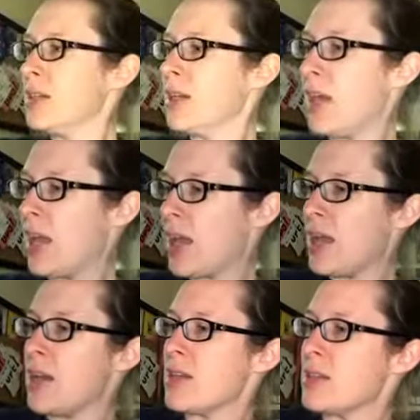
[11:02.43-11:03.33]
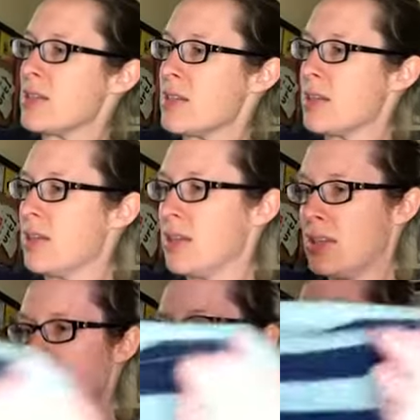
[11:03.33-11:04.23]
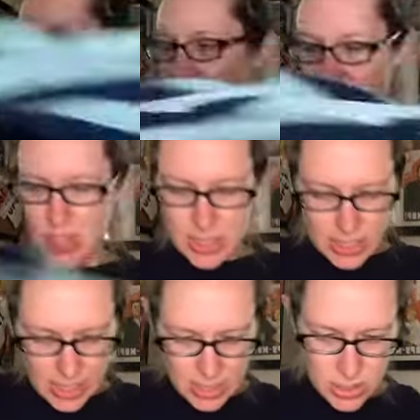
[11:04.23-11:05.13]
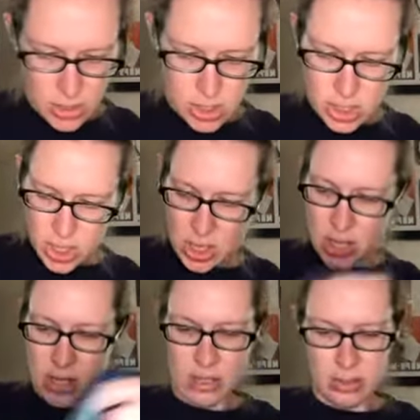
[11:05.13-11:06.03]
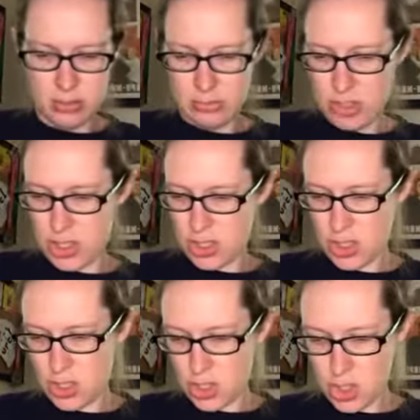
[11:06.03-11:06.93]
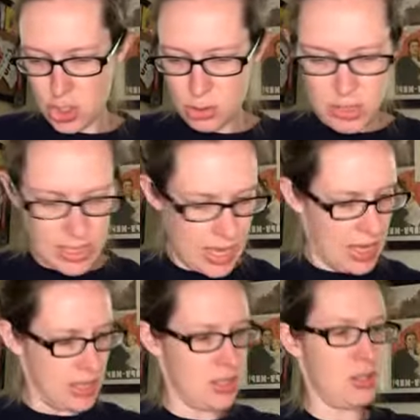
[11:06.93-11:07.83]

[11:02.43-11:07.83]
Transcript: and the questions and answers shawl, which is 2 skeins, 2